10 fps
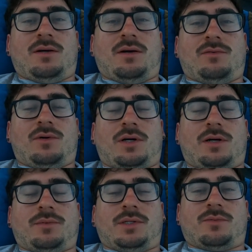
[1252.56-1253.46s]
I woke
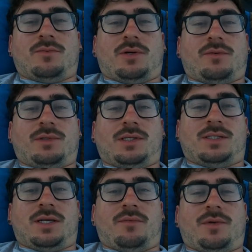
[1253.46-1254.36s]
up this morning with the
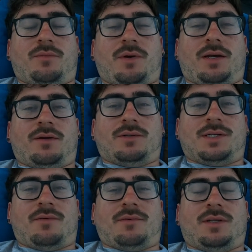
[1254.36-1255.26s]
same knee pain I was
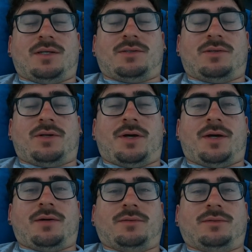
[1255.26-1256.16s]
having
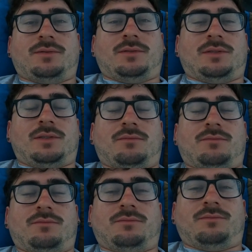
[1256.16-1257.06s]
yesterday.
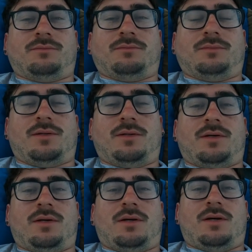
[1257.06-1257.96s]
I'm
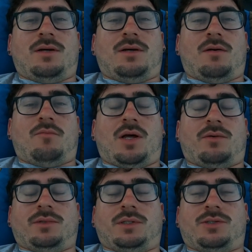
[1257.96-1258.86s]

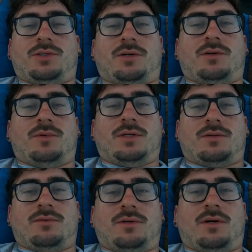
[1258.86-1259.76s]
not really sure what's
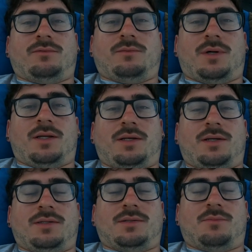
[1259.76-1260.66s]
going on with my
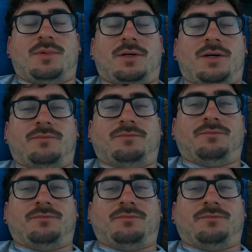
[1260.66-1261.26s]
knees, but